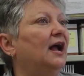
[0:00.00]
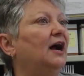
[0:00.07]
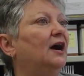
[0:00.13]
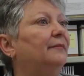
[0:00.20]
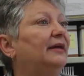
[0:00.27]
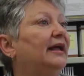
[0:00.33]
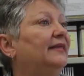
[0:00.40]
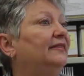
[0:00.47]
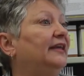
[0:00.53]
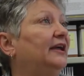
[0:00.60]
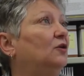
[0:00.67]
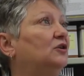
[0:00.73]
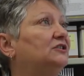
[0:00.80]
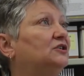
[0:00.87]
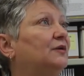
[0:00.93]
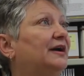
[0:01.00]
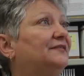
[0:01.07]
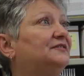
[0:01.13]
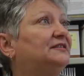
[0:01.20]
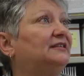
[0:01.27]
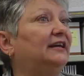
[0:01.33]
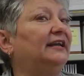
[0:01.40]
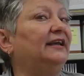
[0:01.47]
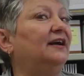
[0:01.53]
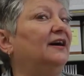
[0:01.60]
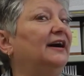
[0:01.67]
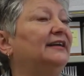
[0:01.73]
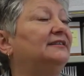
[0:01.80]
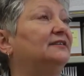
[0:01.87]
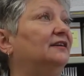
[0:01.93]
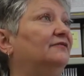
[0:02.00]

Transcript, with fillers: Um, and they also have study guides,